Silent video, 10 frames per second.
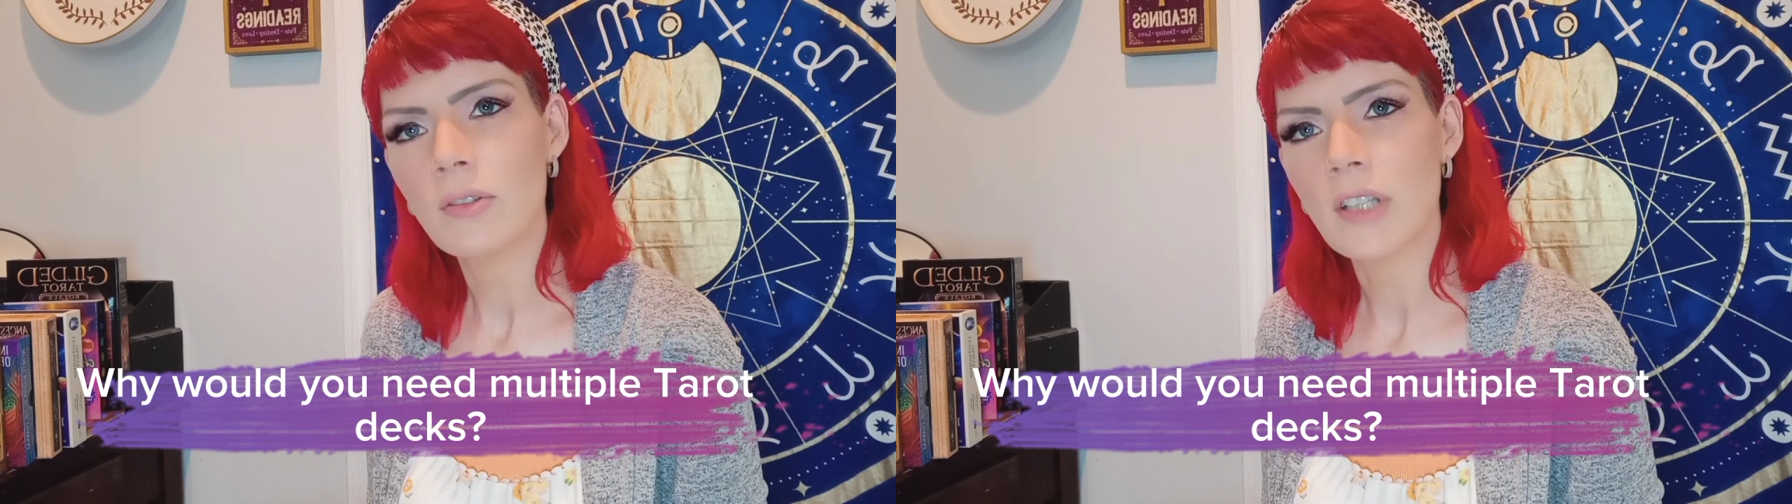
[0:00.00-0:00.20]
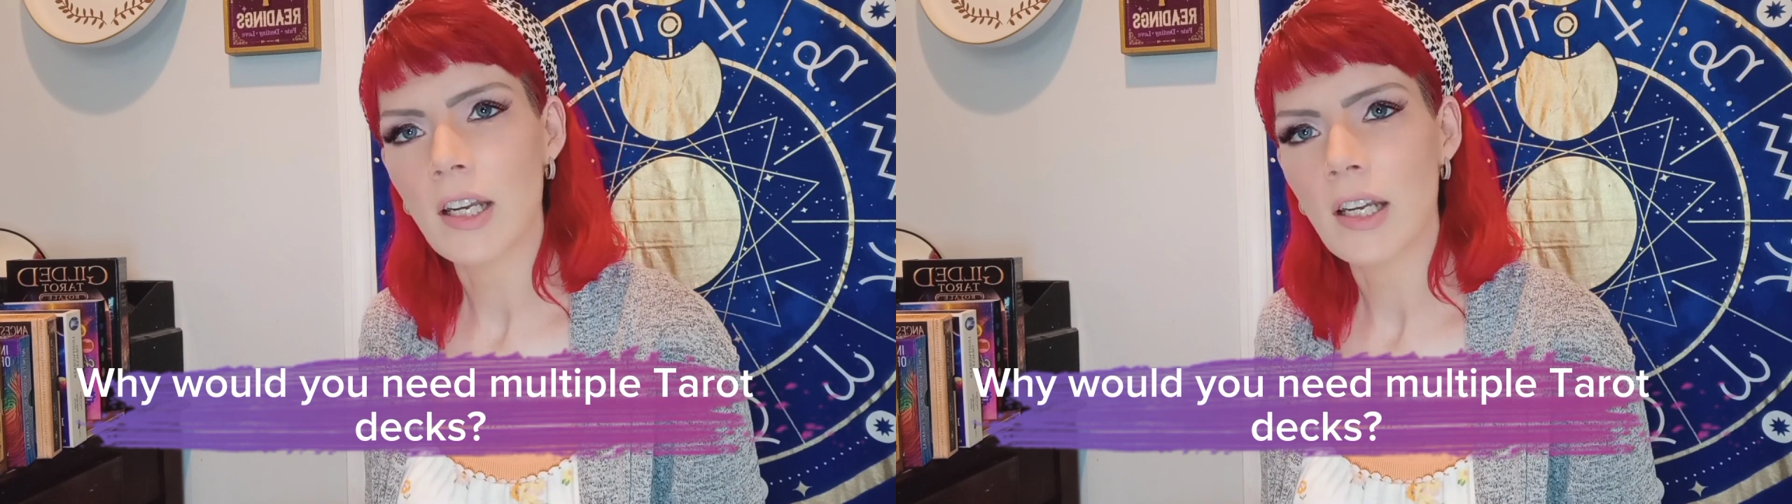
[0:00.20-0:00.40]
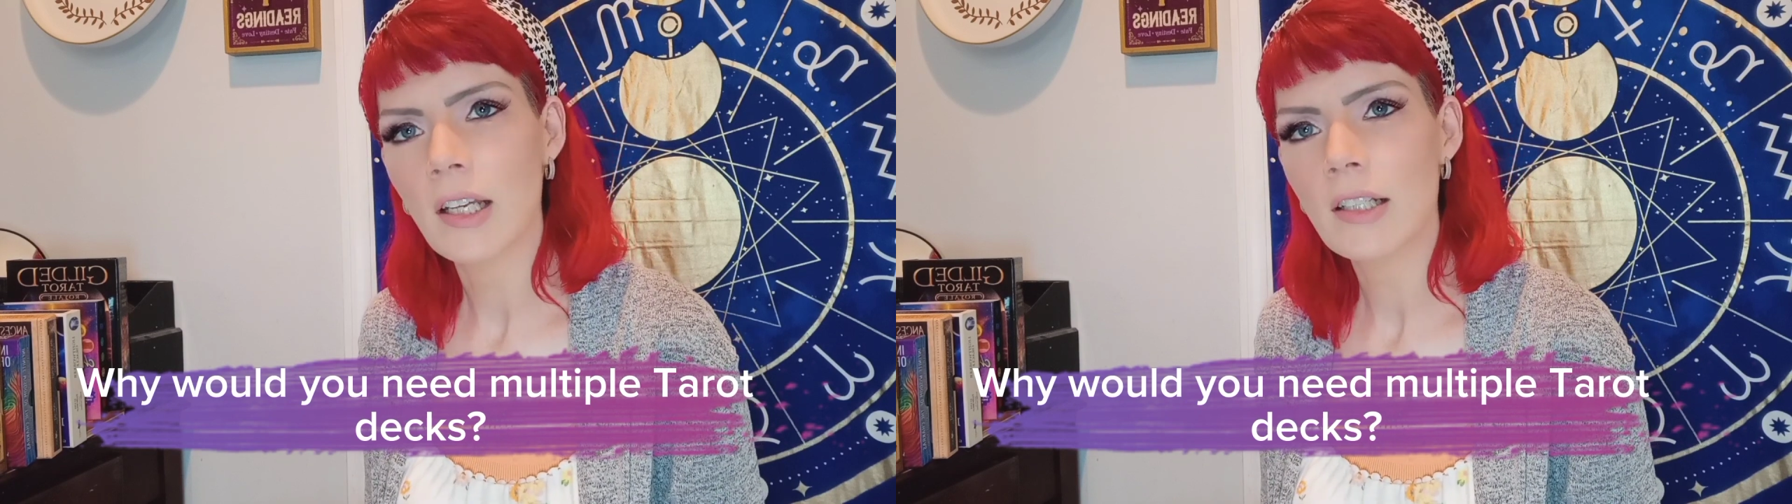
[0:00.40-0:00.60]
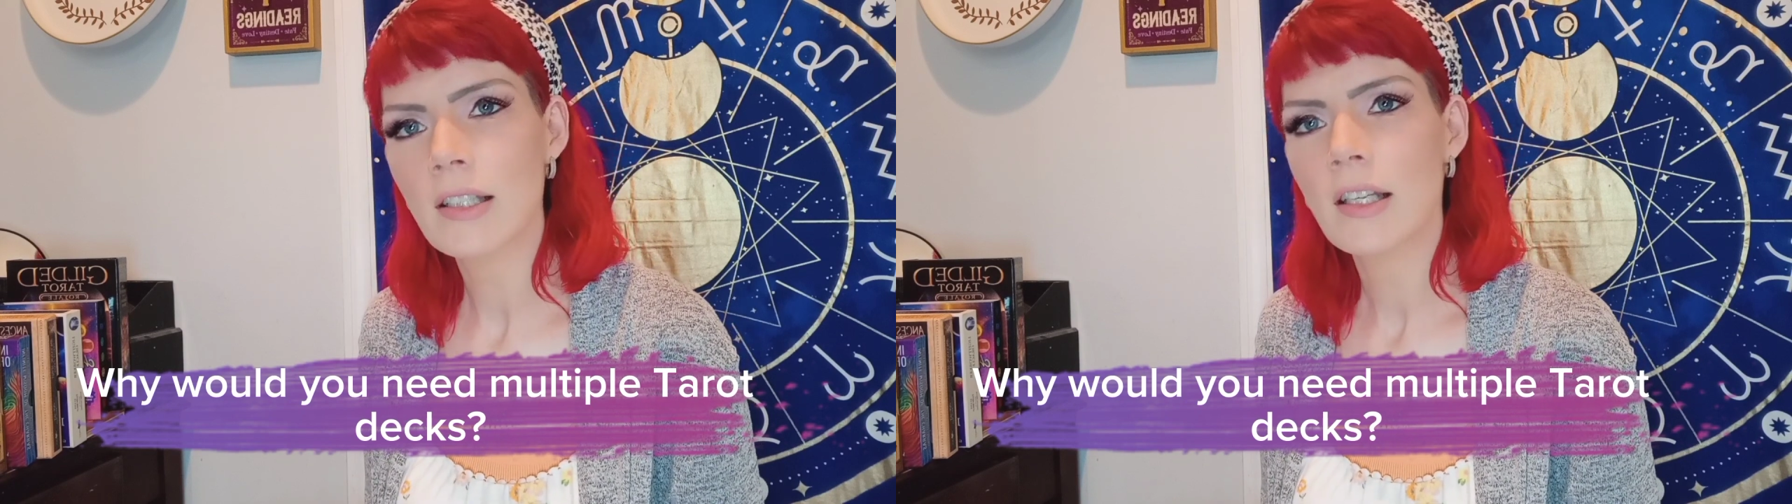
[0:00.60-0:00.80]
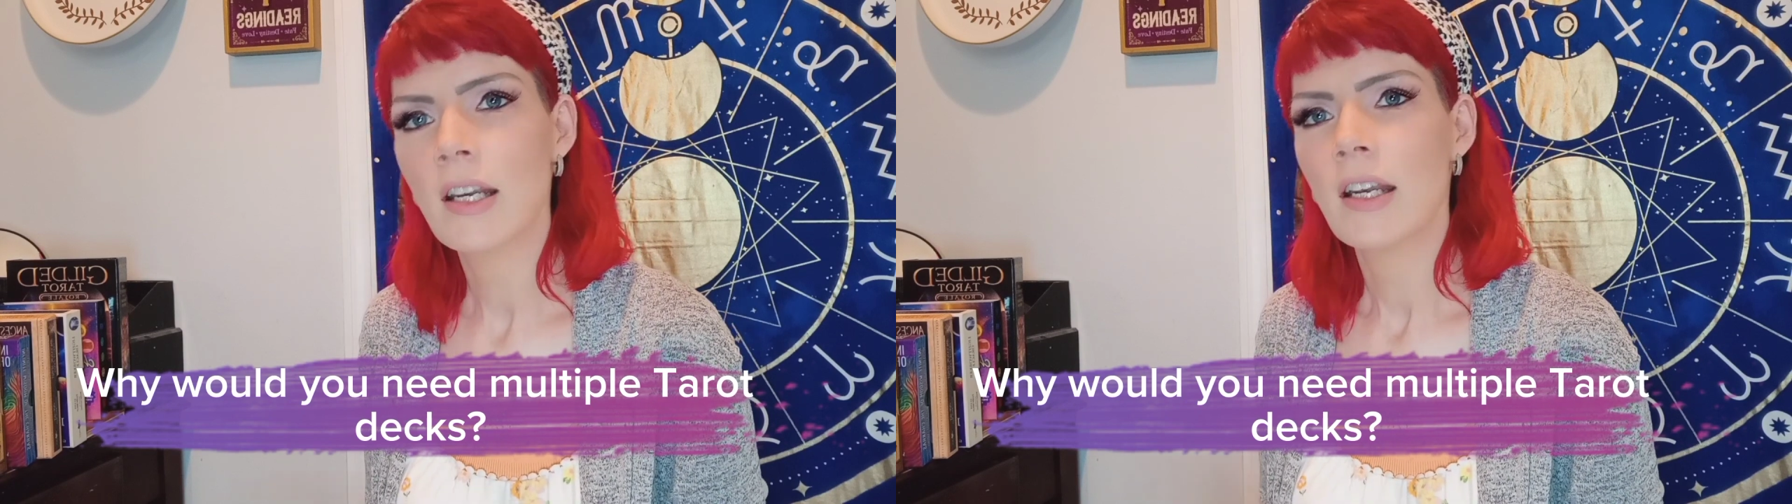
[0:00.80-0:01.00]
decks
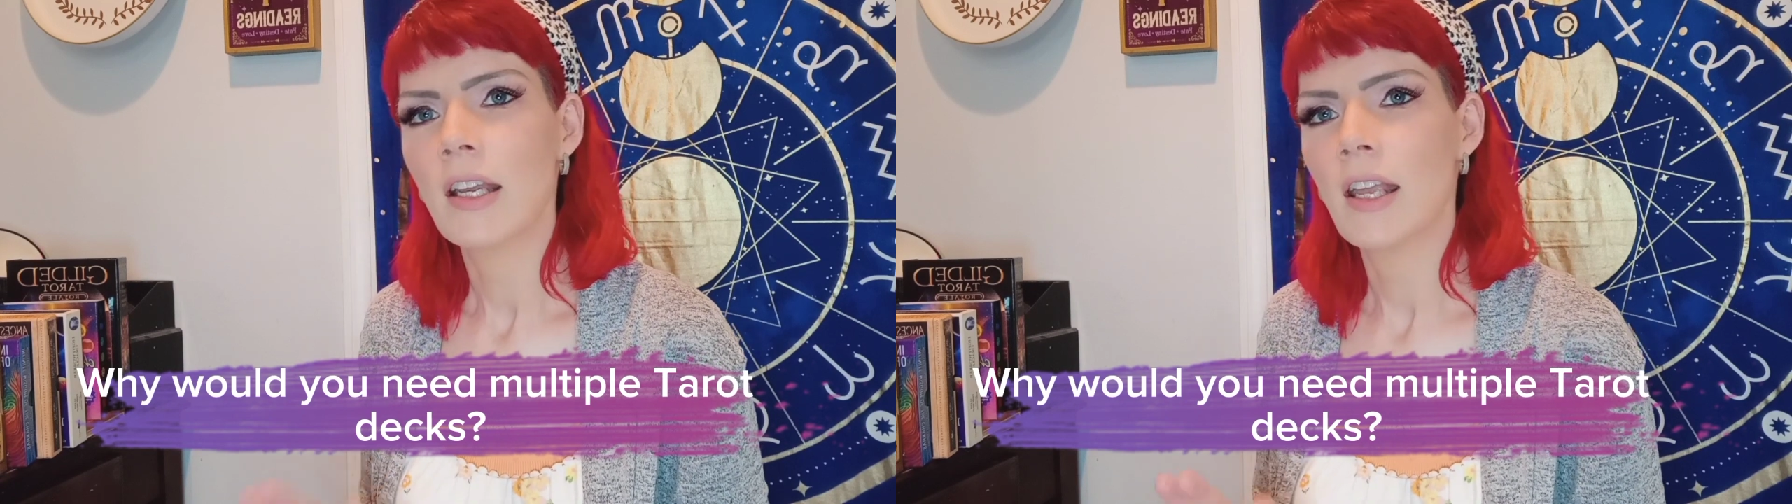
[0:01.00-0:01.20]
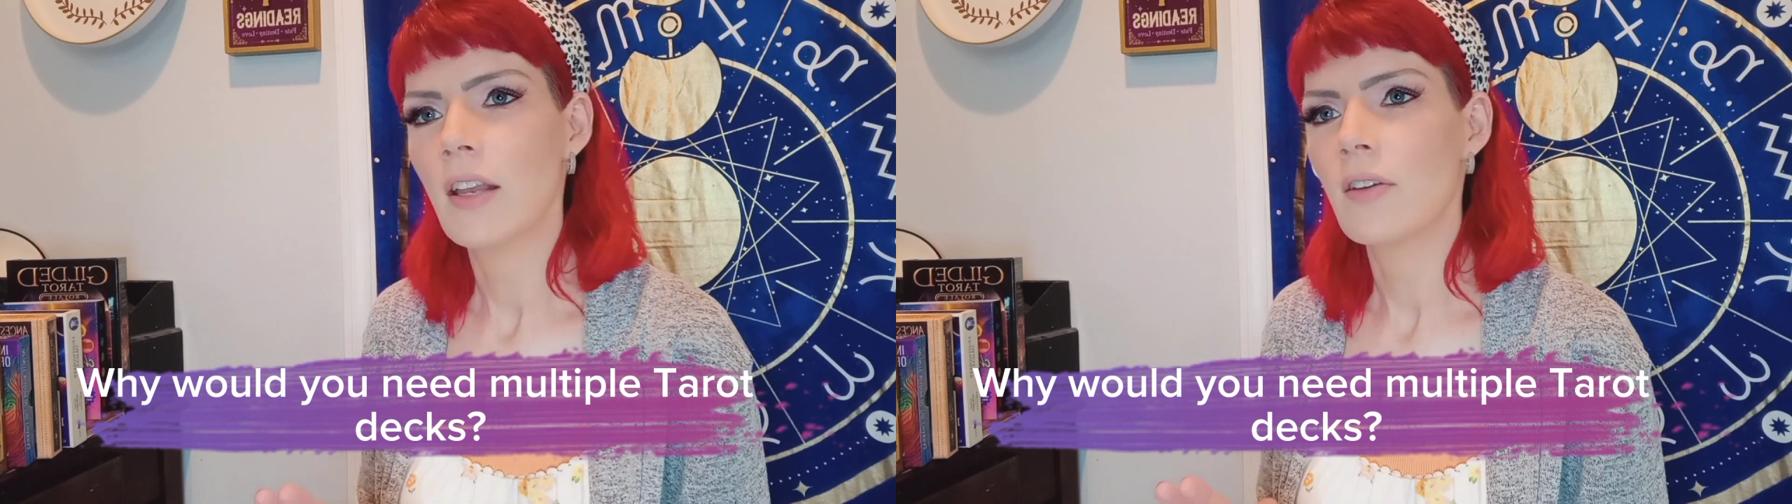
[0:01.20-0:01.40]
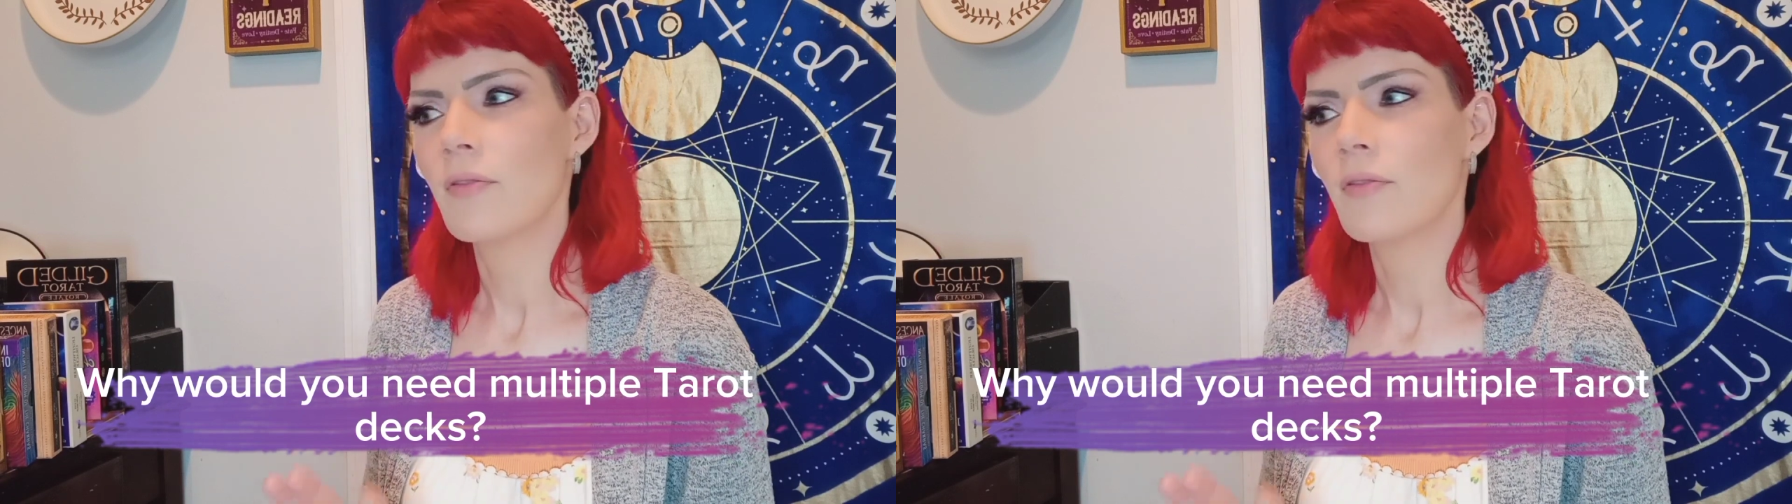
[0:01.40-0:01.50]
if